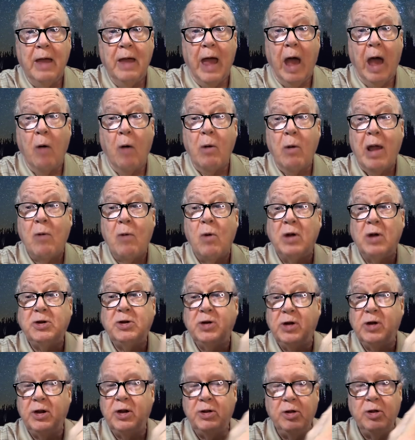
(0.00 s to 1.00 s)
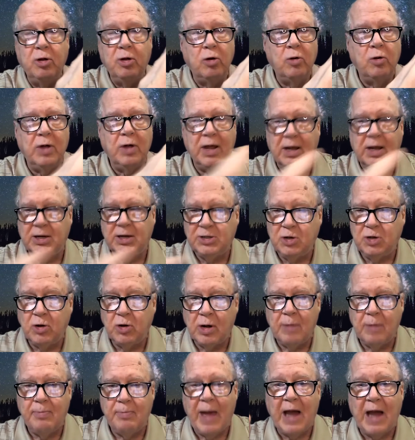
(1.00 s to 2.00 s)
And what I want you to do is you
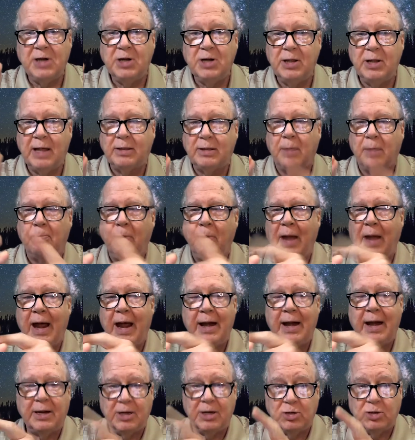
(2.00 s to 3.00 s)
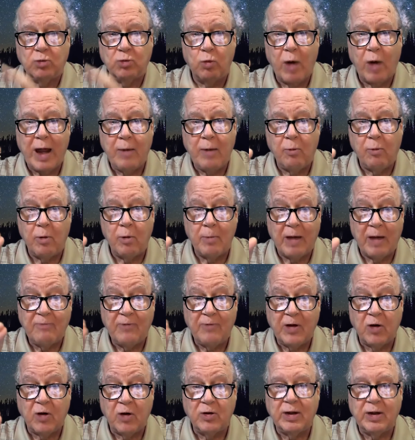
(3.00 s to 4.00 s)
can imagine that the planet is right where my
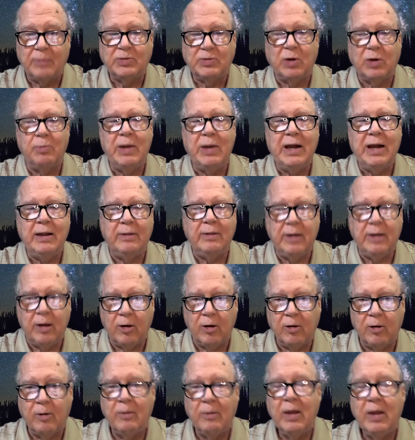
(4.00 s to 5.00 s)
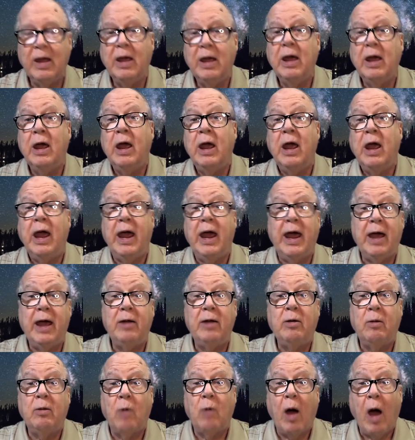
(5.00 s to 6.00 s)
fingertips are meeting here.
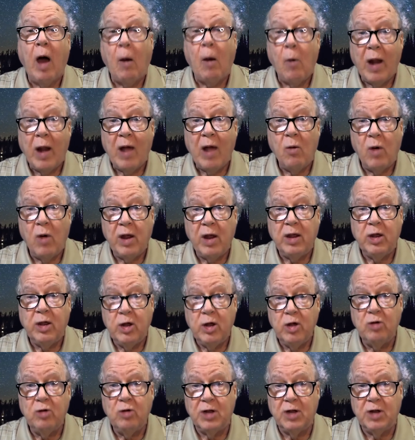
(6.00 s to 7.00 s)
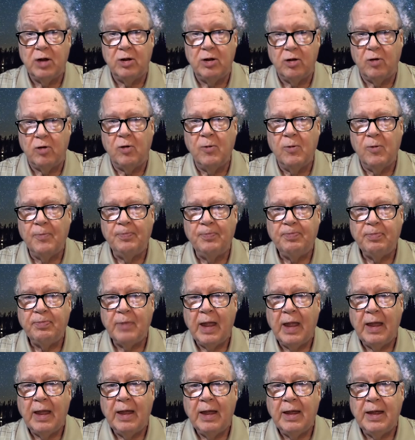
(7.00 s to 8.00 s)
And what I want you to do
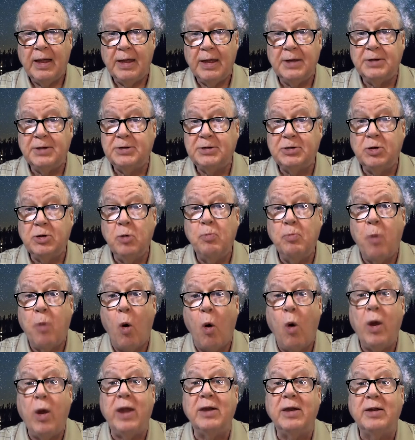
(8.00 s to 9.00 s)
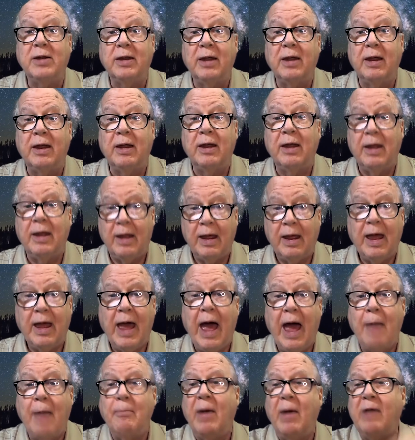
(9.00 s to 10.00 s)
is to point
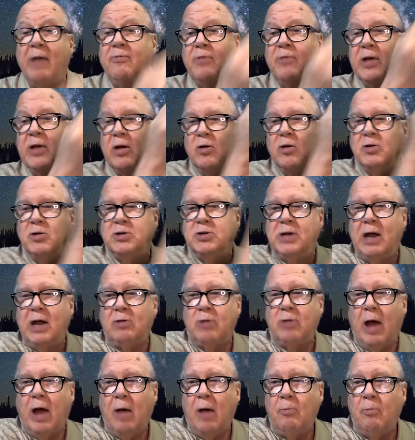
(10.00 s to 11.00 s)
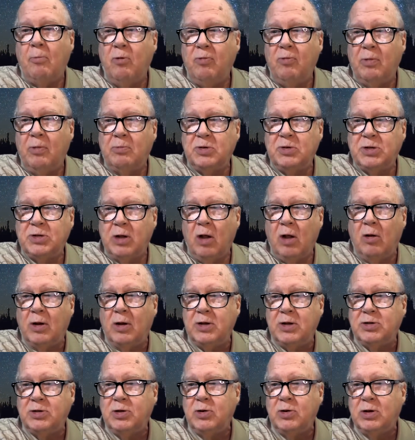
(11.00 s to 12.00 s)
at my fingers. And I'll move them
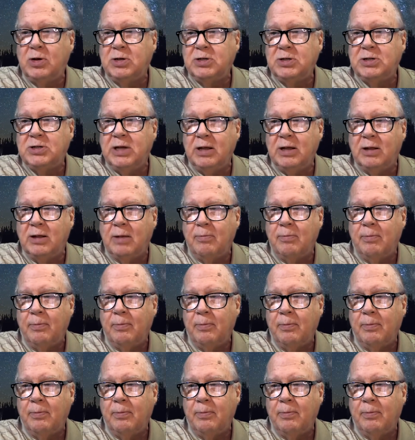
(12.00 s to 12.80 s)
slowly so you can see them.